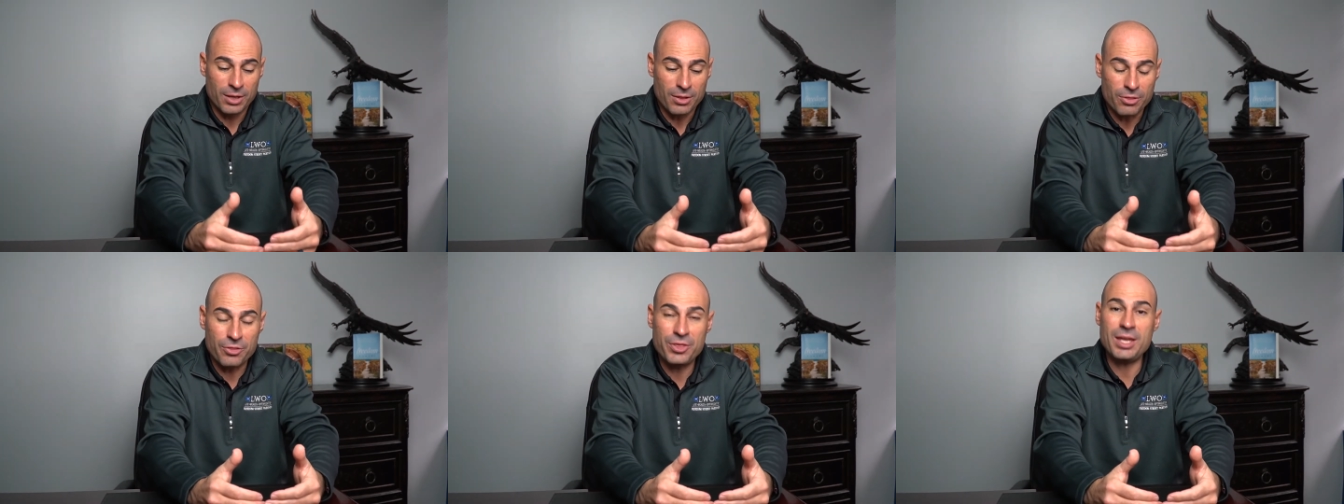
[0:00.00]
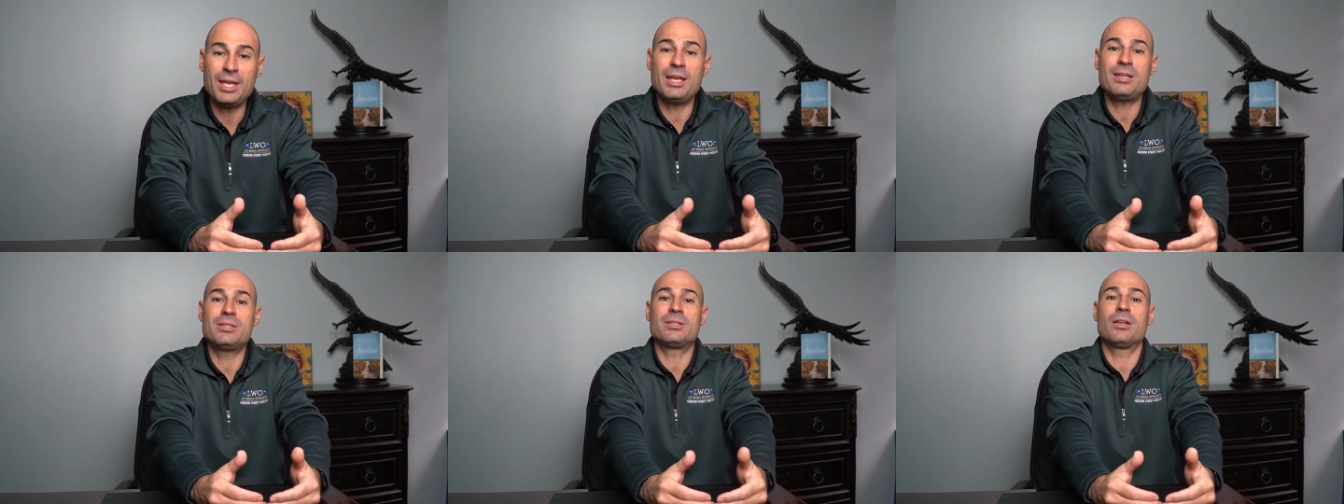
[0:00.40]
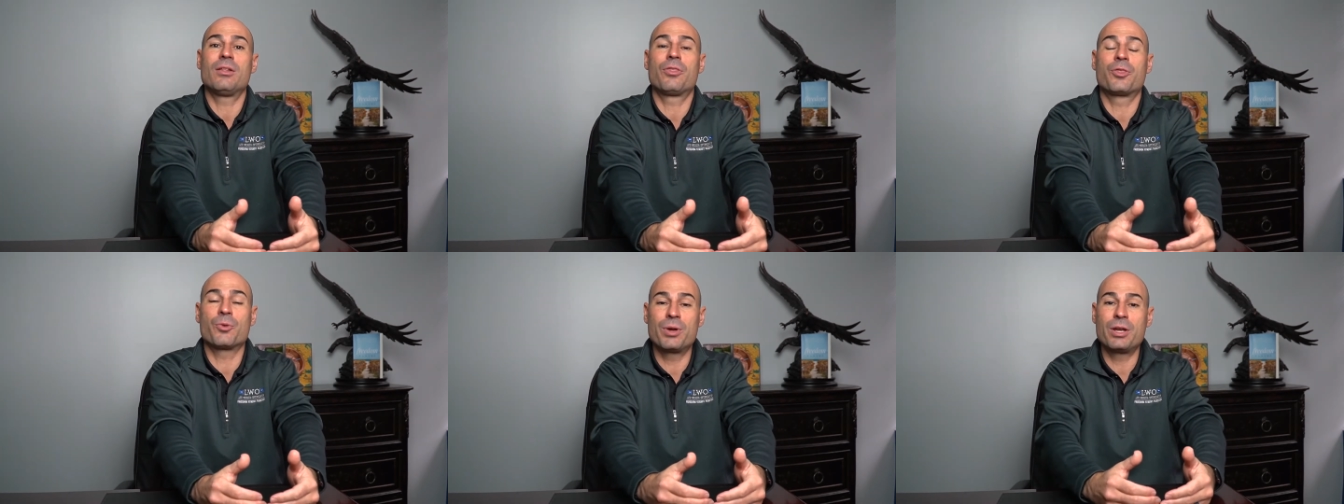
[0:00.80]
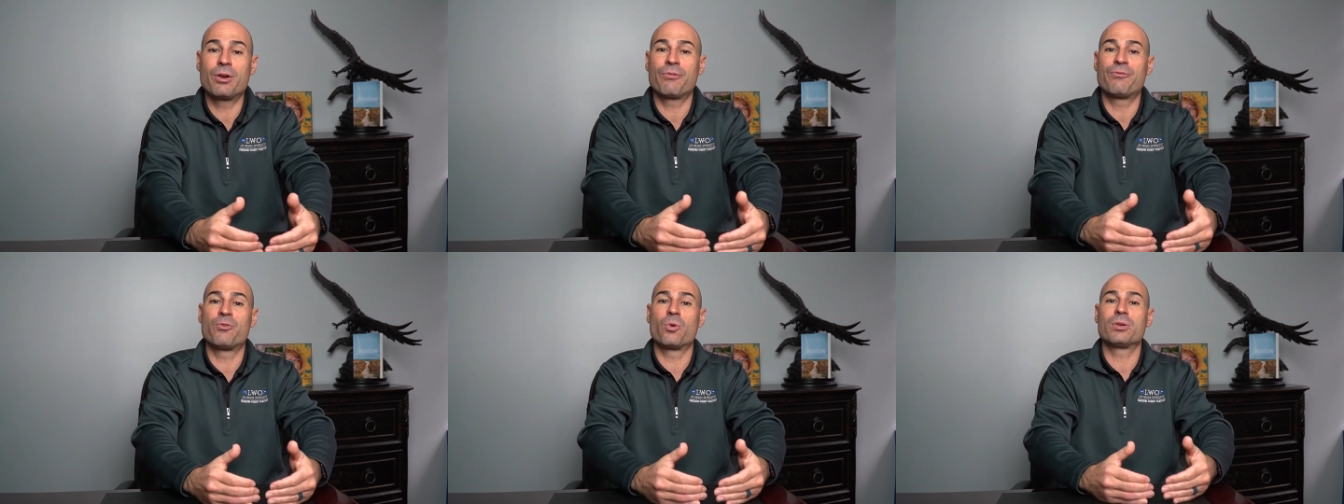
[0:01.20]
these three
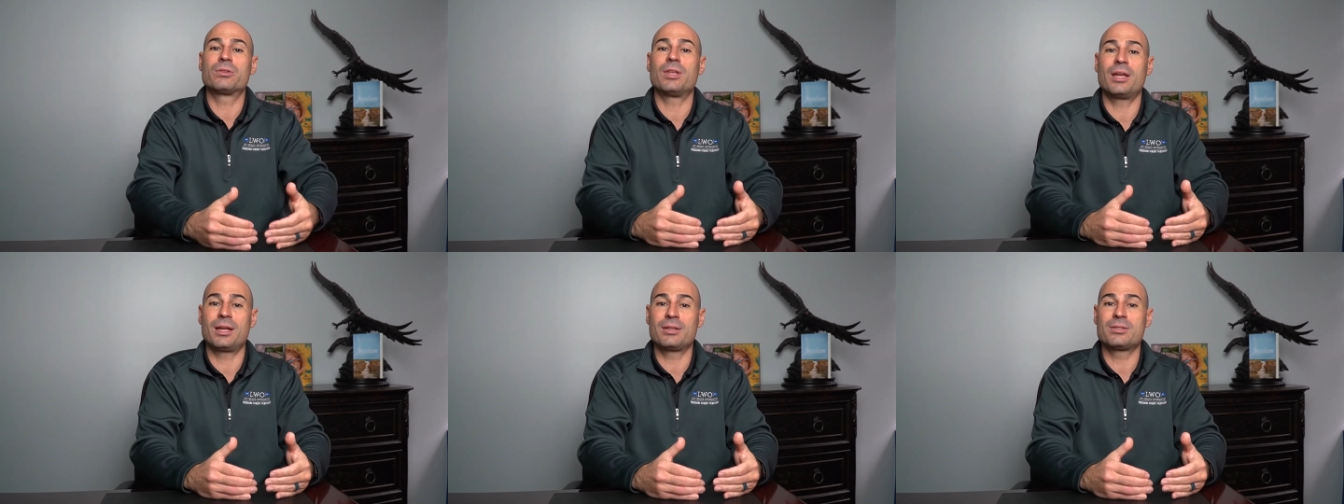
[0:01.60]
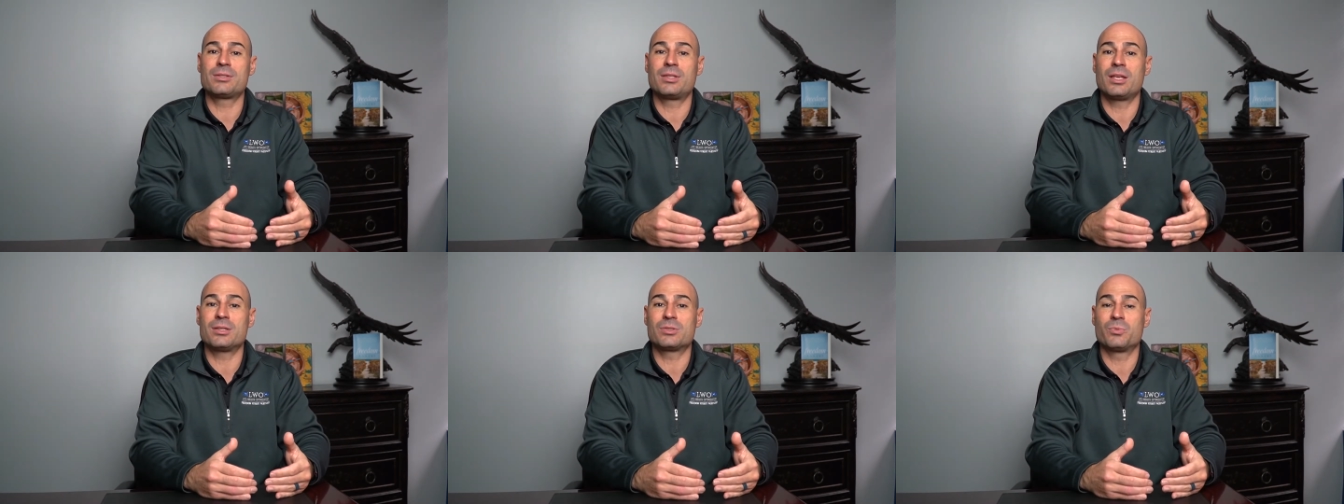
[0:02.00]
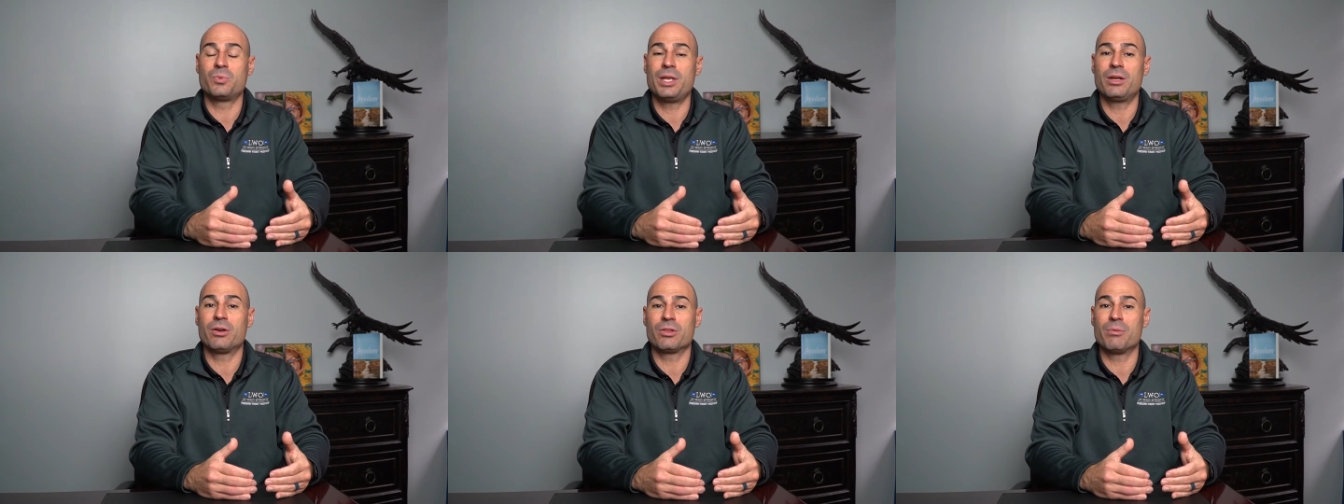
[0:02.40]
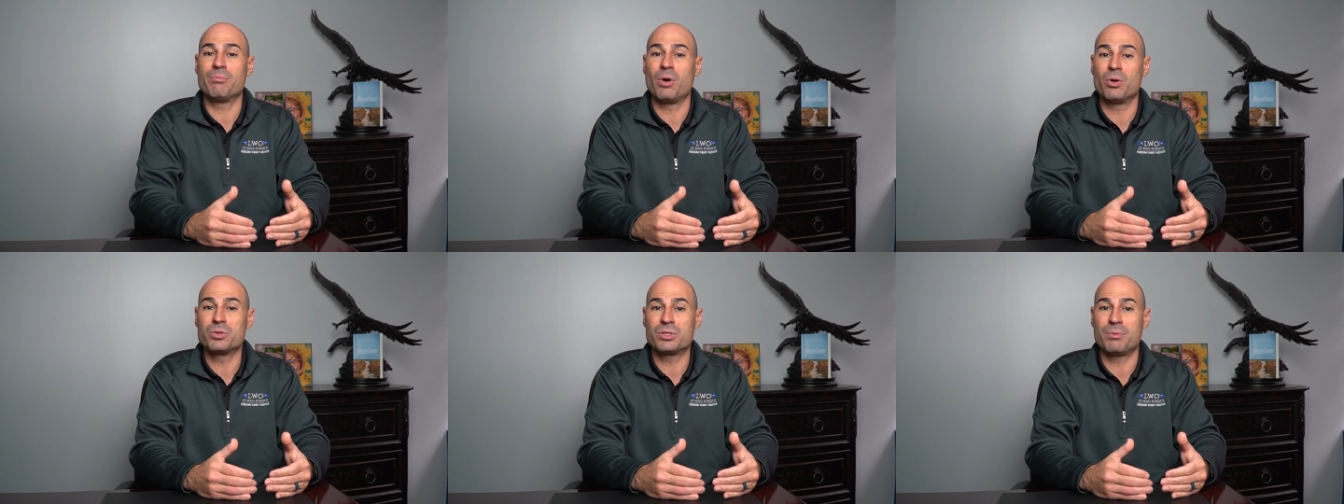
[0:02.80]
or four things this week are the
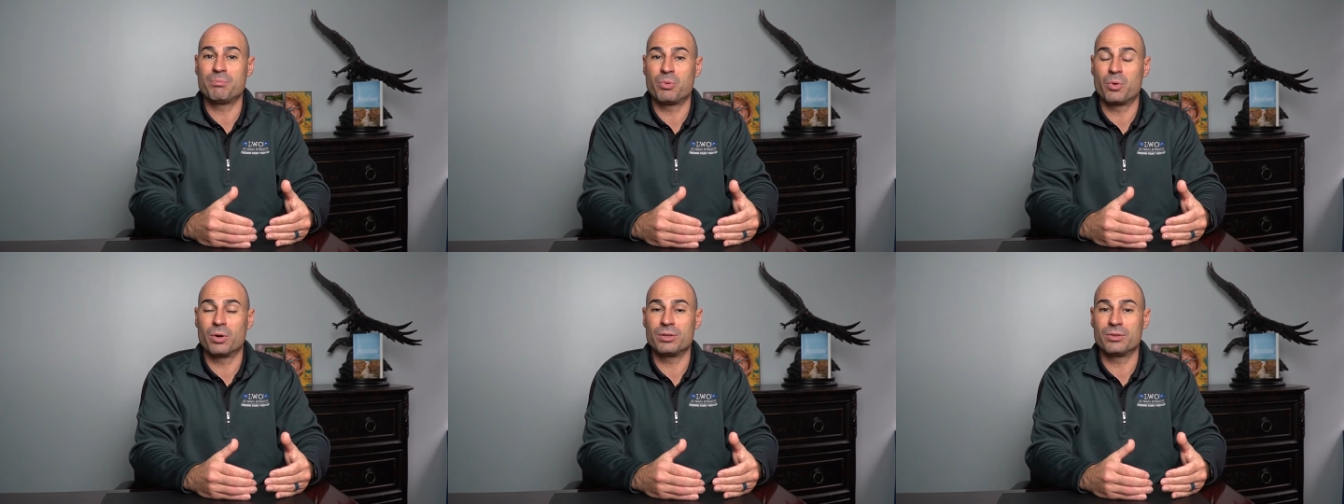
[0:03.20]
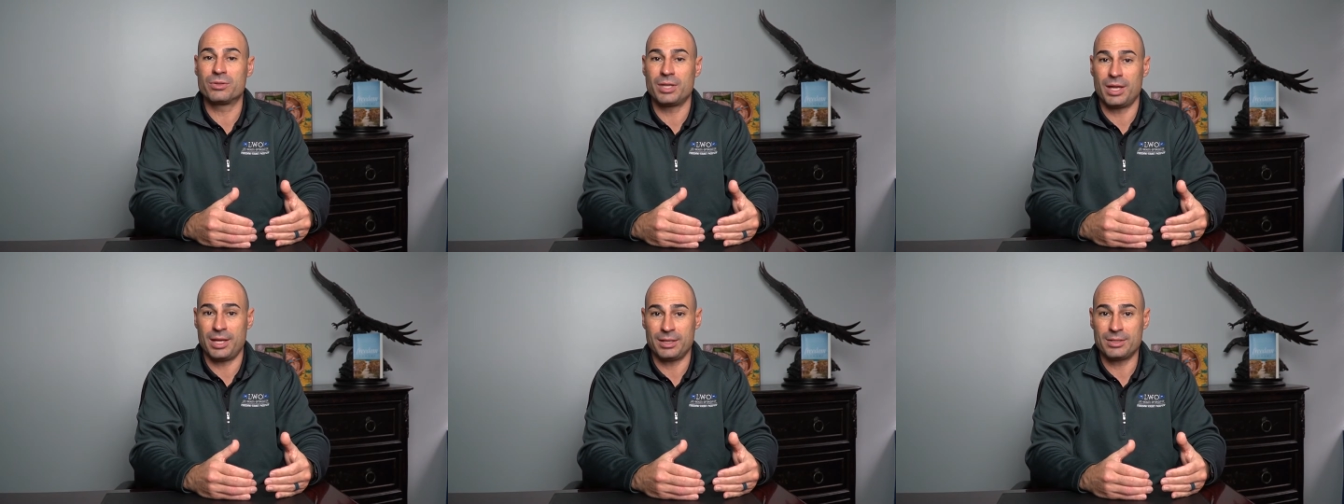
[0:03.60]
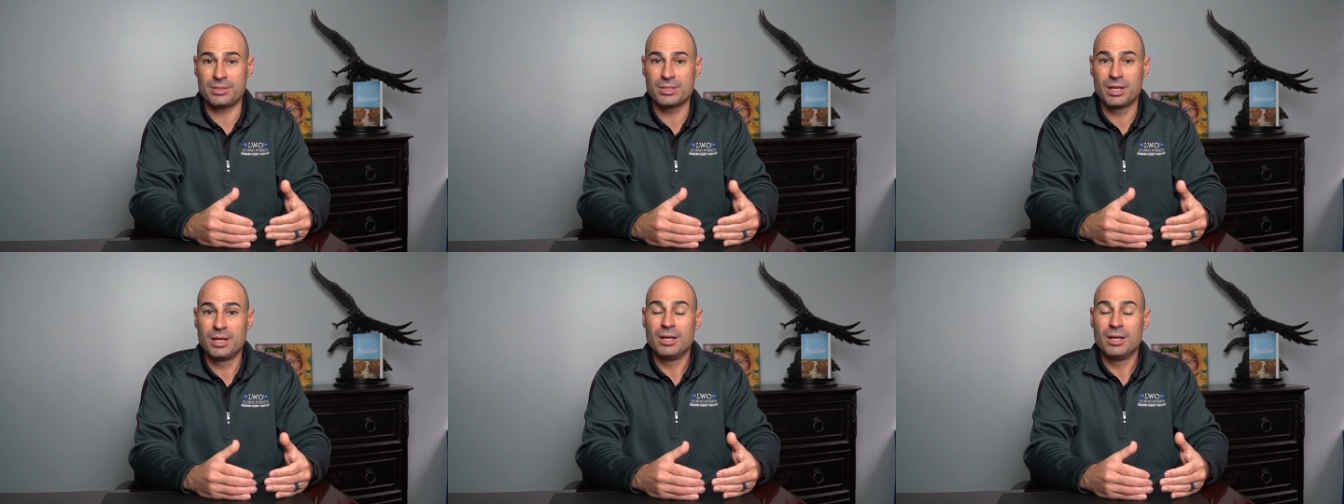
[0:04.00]
most important things.